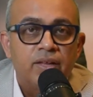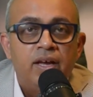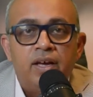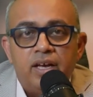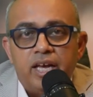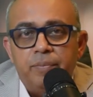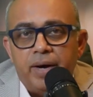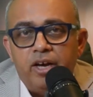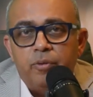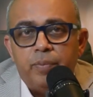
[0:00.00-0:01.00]
In my
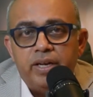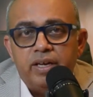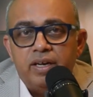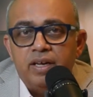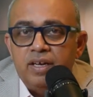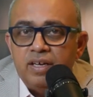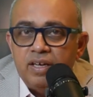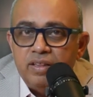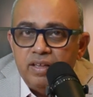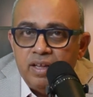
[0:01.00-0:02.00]
opinion,
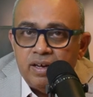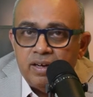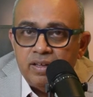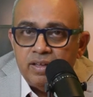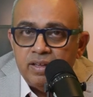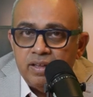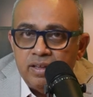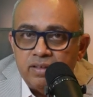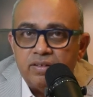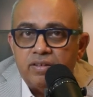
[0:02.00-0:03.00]
this
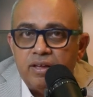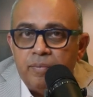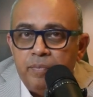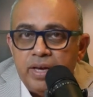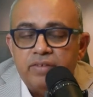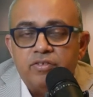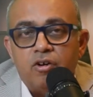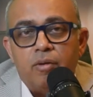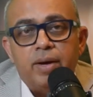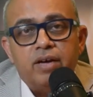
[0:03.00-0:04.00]
is the biggest
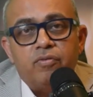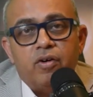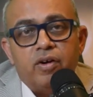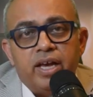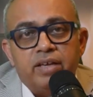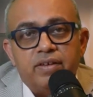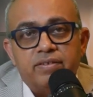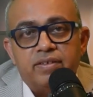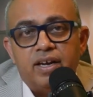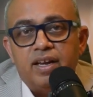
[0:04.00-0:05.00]
drawback for
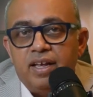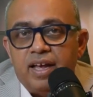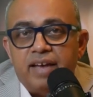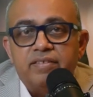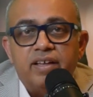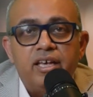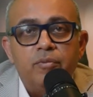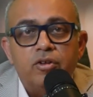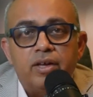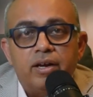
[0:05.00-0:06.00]
Exa-Cel, as the
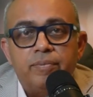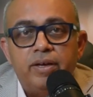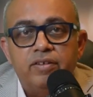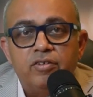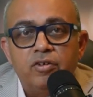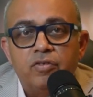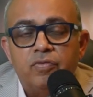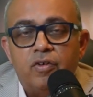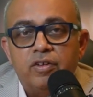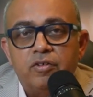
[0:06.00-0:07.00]
chemotherapy is used for
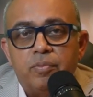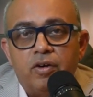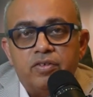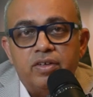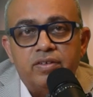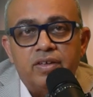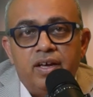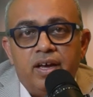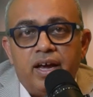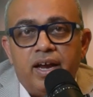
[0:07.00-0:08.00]
this process.
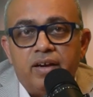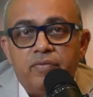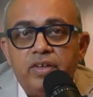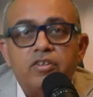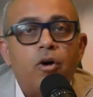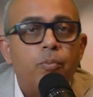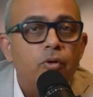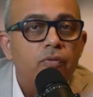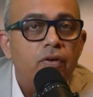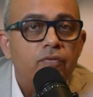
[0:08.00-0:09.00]
And we saw proof
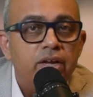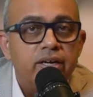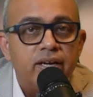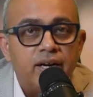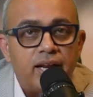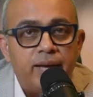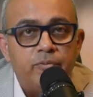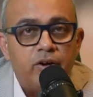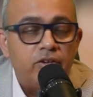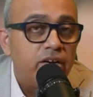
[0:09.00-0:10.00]
of that in CLIMB
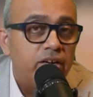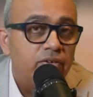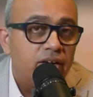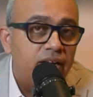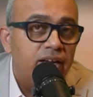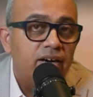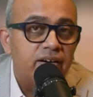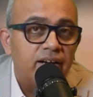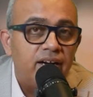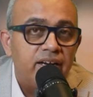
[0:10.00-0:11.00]
121 clinical
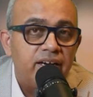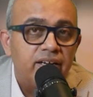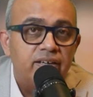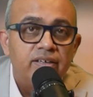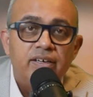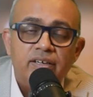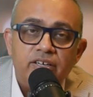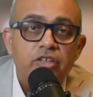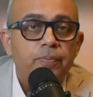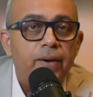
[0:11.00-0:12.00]
trial data,
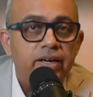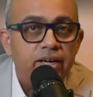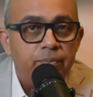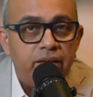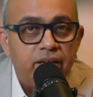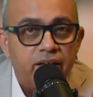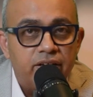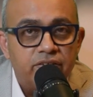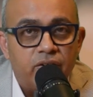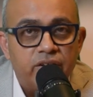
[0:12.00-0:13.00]
despite it being a
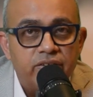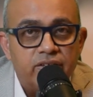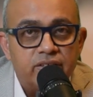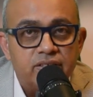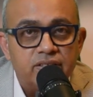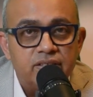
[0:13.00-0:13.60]
resounding success.